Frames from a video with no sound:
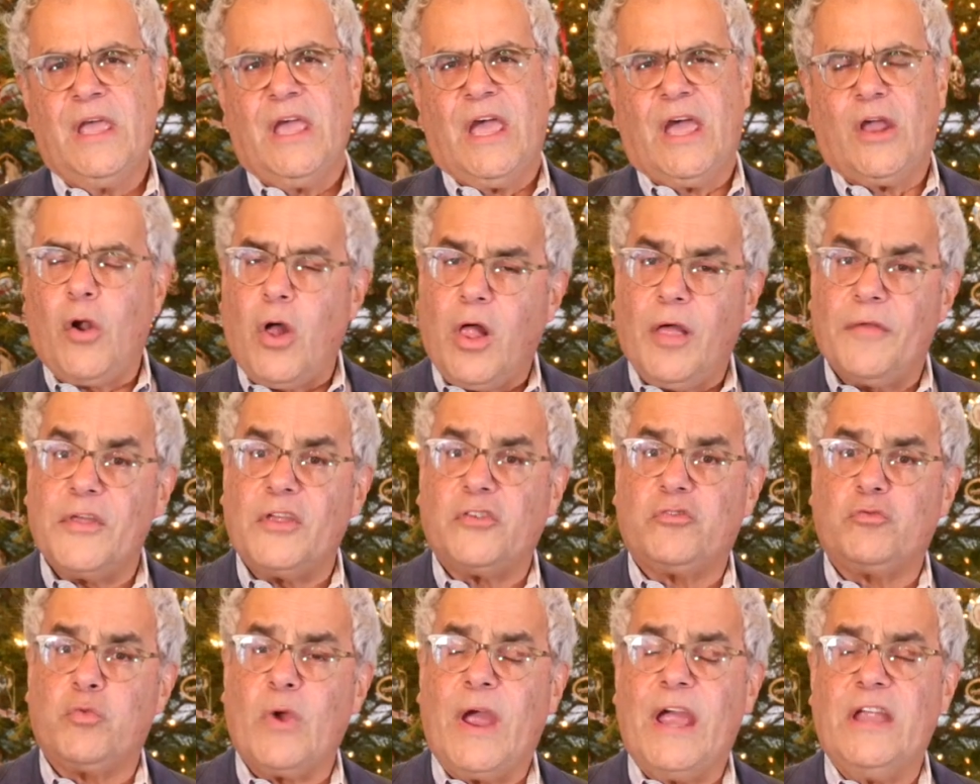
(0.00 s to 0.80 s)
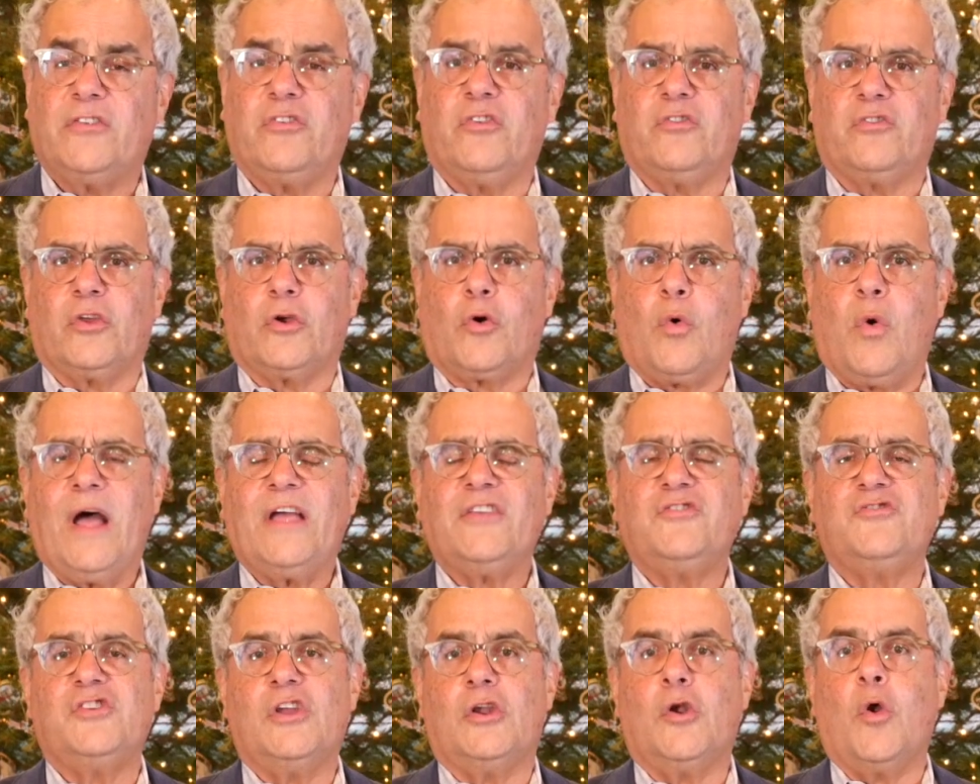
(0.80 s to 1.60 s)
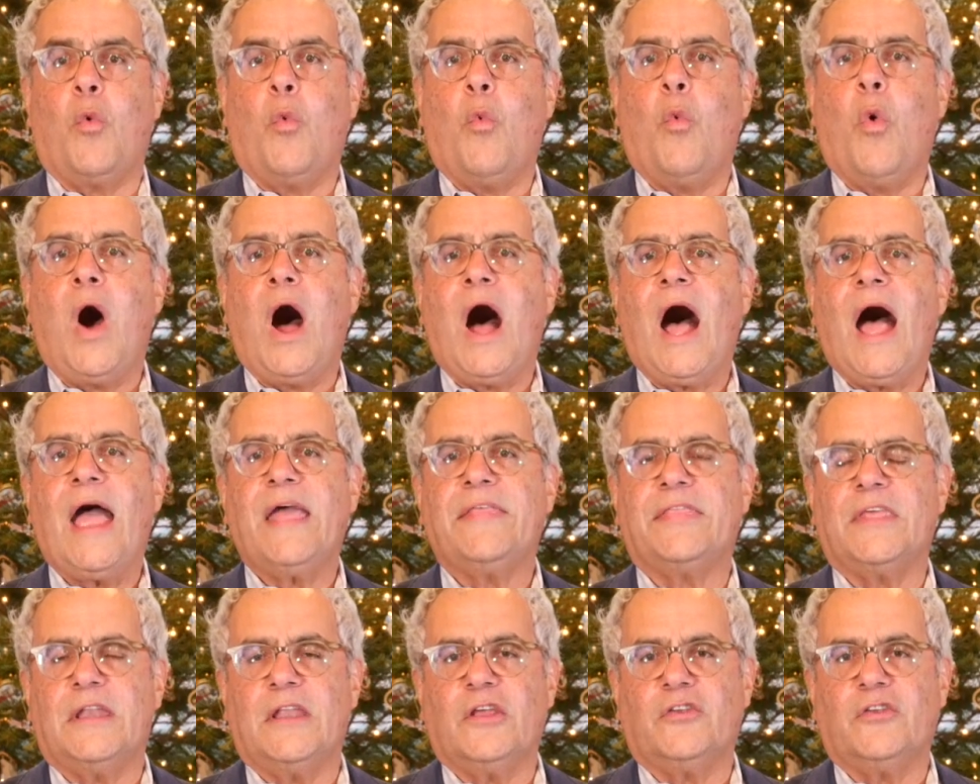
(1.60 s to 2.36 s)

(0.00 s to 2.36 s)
And all of this raises the question, why the